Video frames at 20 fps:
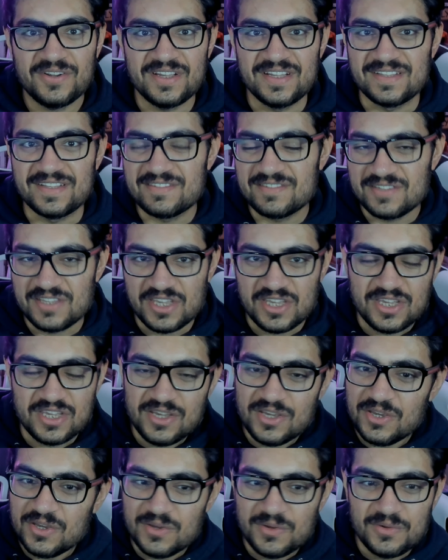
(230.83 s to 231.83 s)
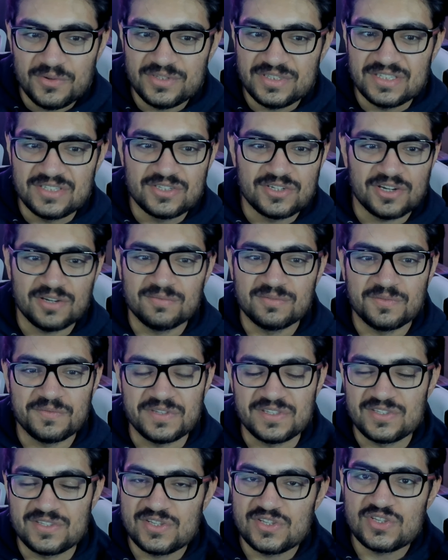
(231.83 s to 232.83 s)
It's huge in terms of
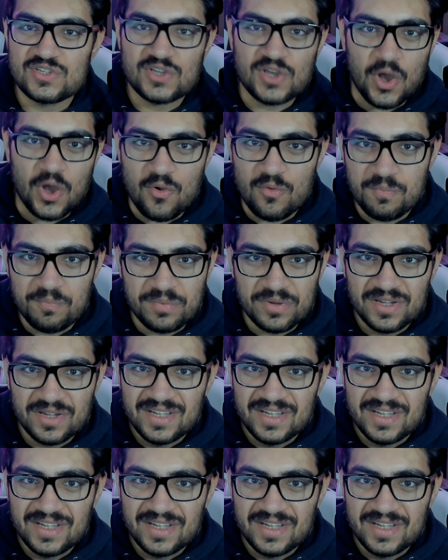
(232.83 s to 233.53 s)
its scope.